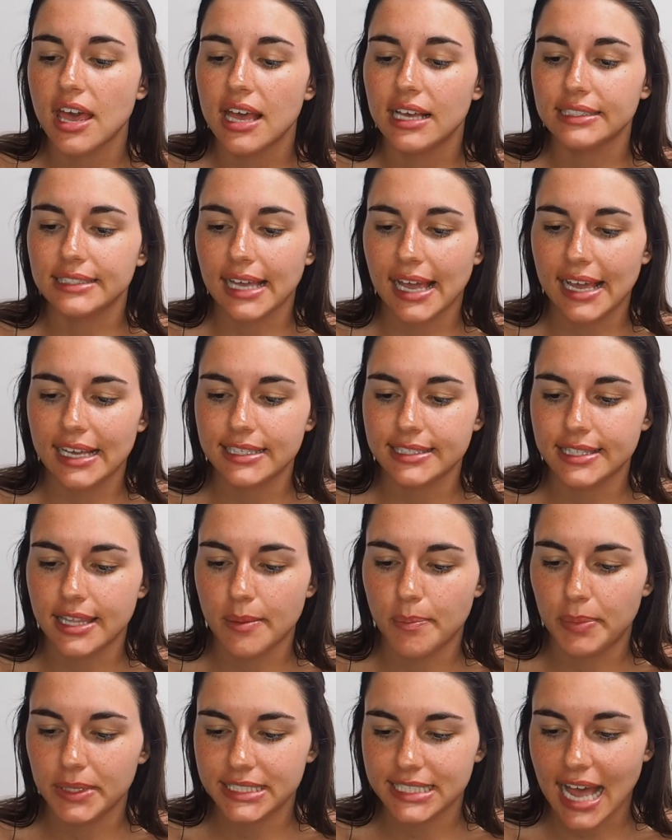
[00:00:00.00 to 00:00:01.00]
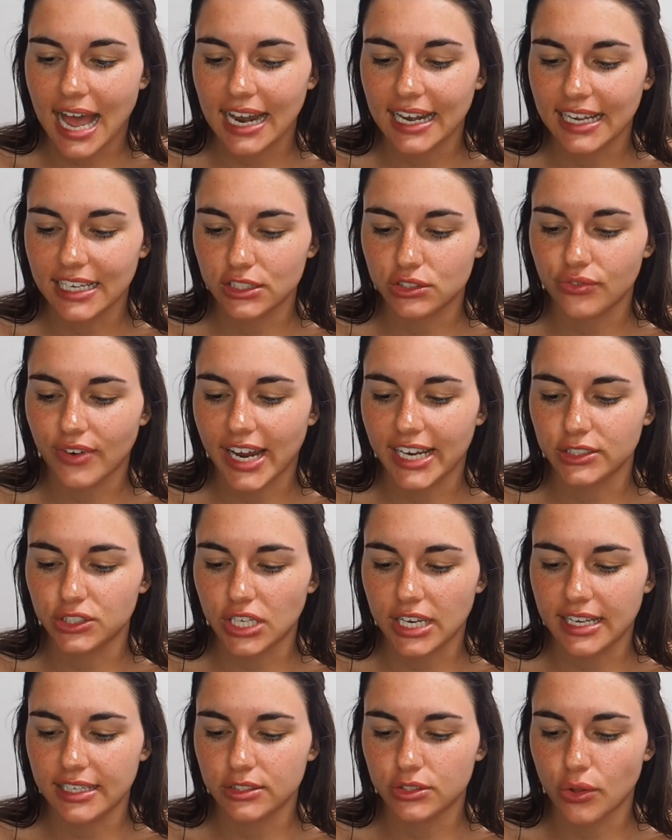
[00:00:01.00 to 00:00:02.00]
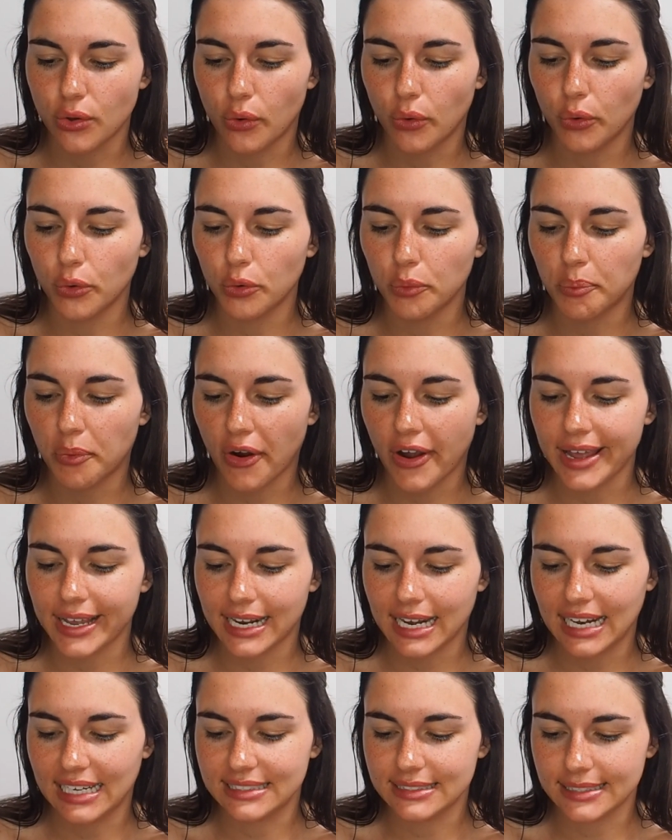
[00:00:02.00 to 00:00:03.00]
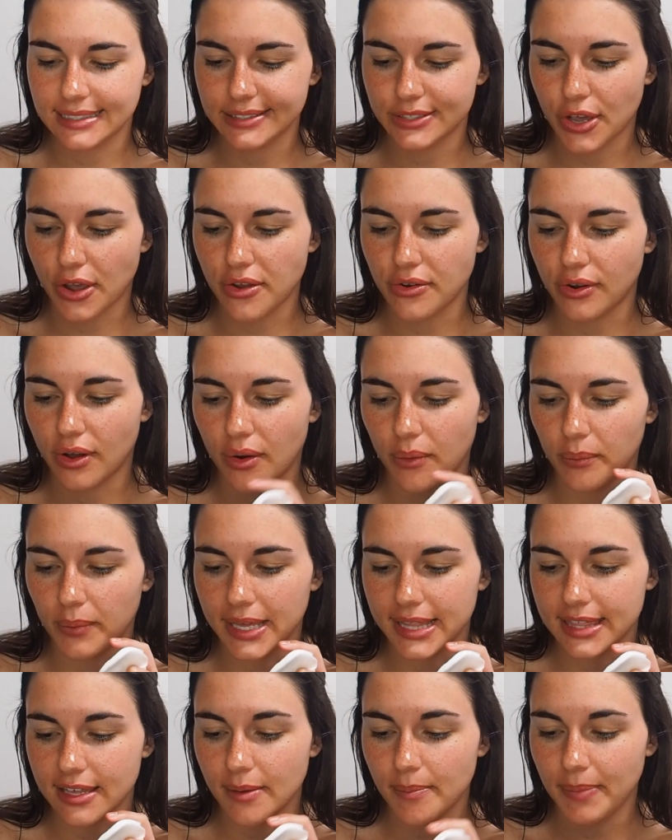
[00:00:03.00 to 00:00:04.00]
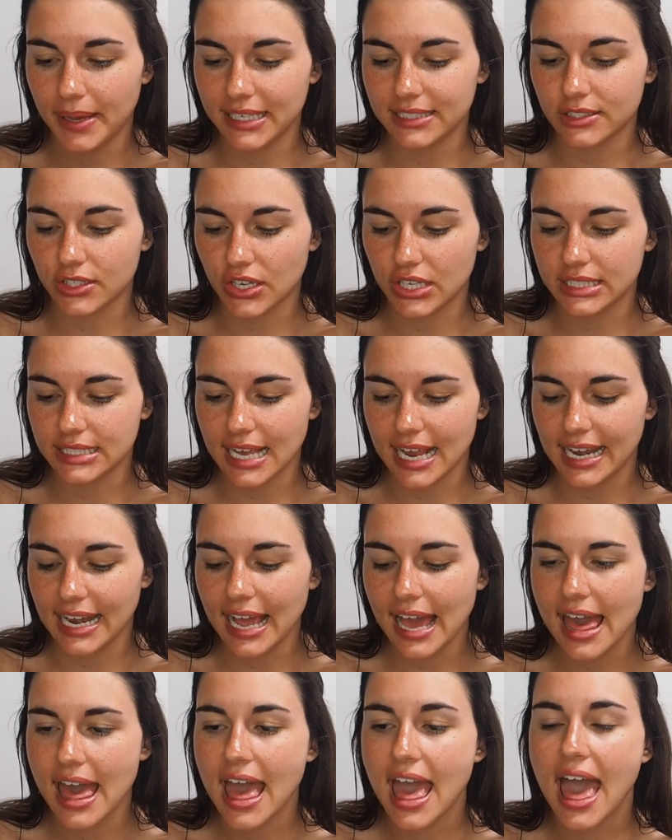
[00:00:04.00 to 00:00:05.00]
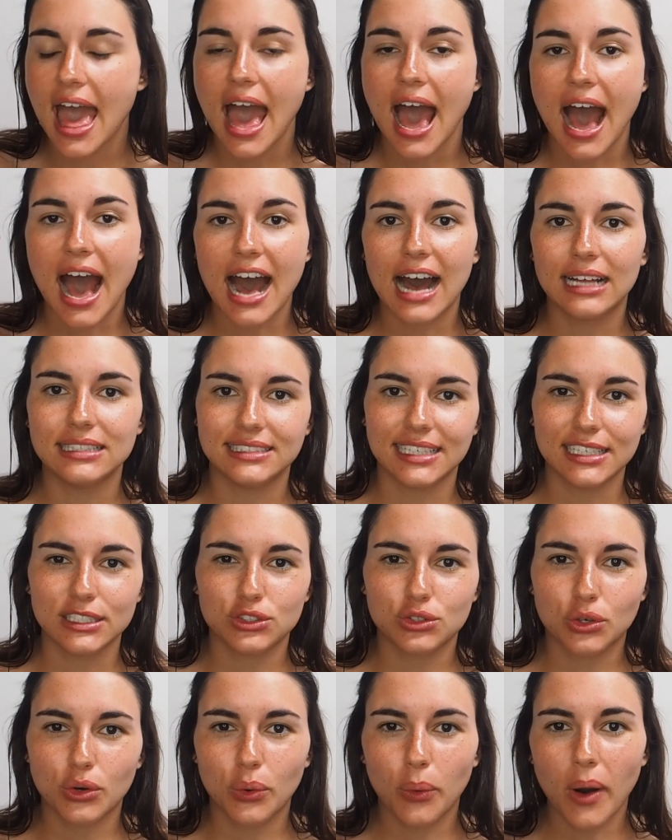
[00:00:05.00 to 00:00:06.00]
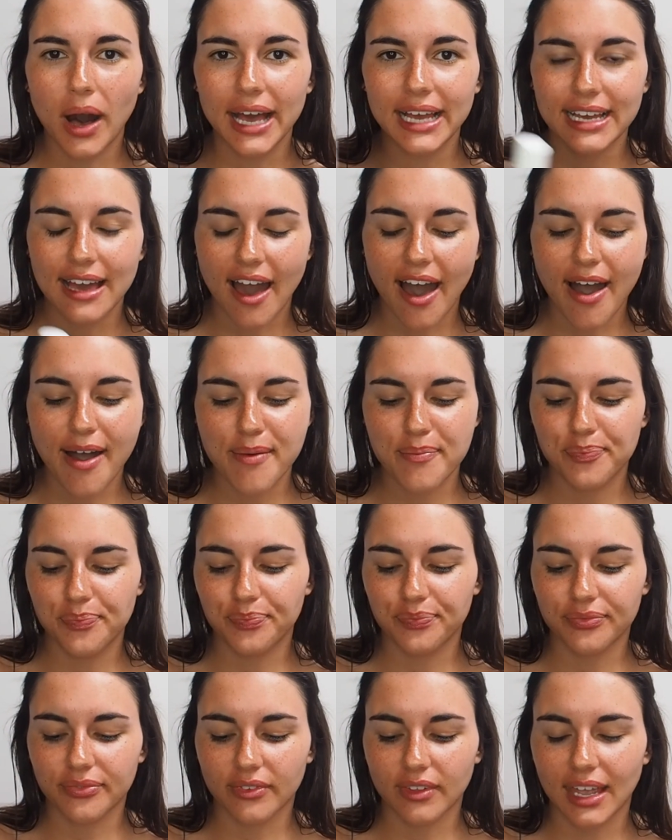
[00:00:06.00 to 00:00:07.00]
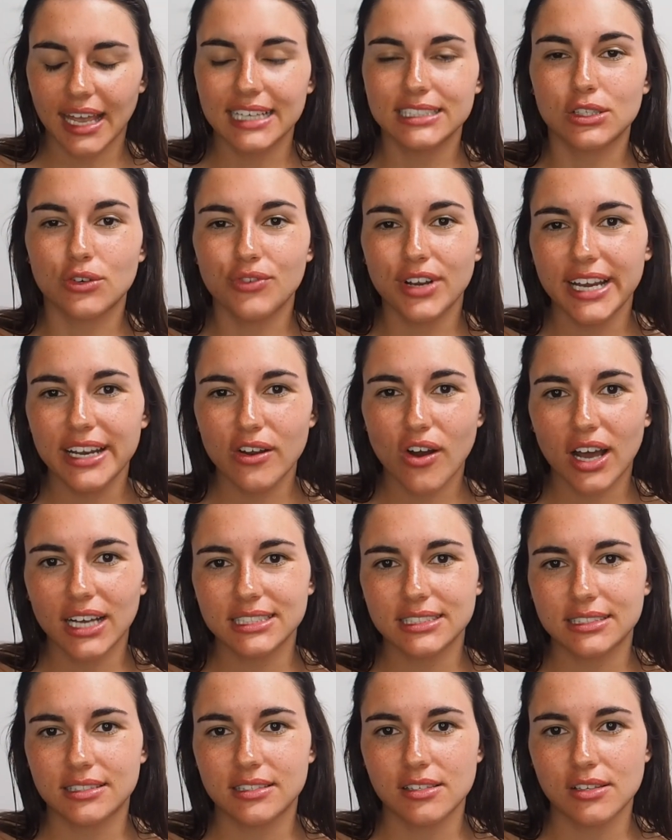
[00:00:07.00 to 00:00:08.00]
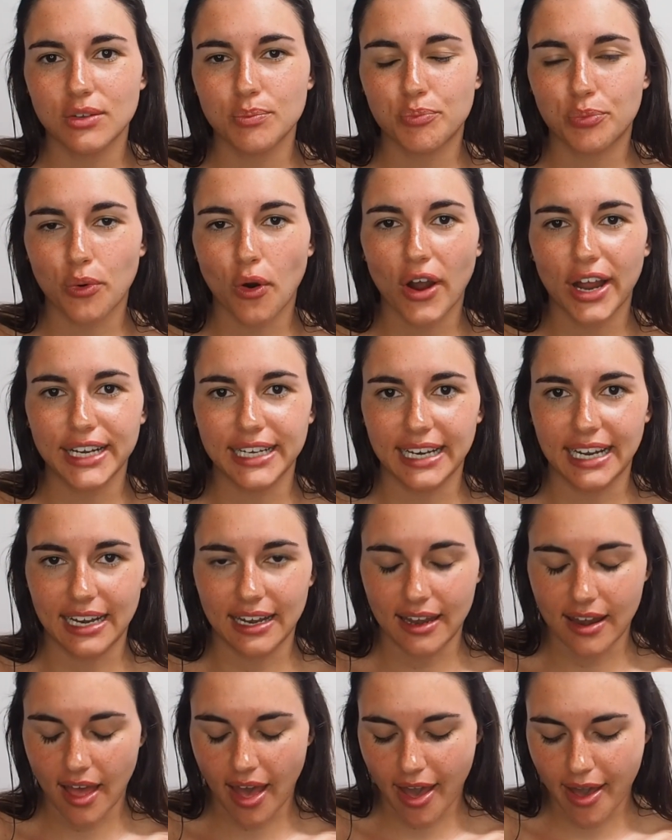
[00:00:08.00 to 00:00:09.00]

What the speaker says: So it's the Botanics range, and it's the All Bright Cleansing Toner with hibiscus in it, and it's quite it's a really nice brightening